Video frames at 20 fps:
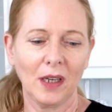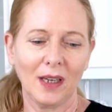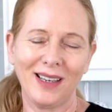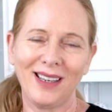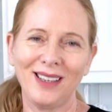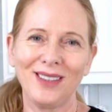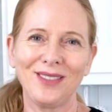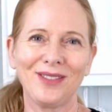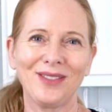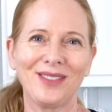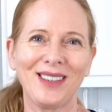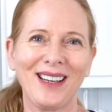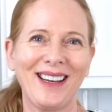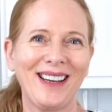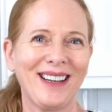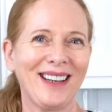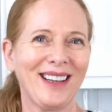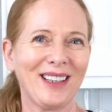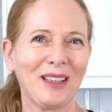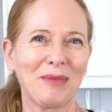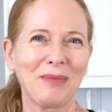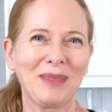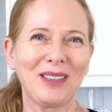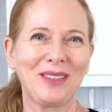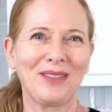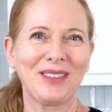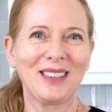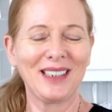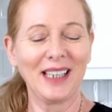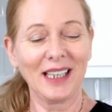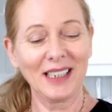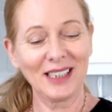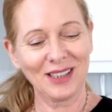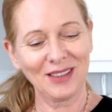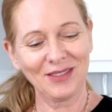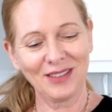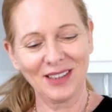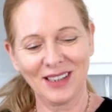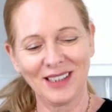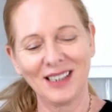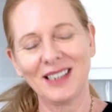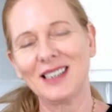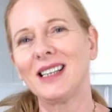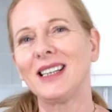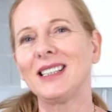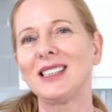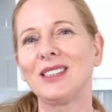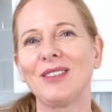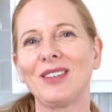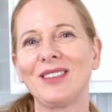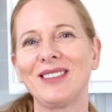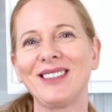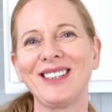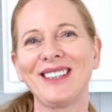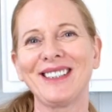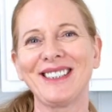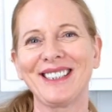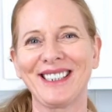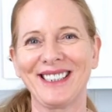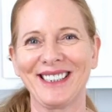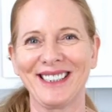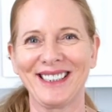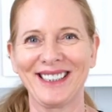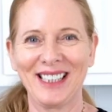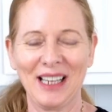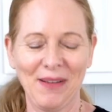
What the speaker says: I've had a little bit of a taste of it and it tastes very delicious.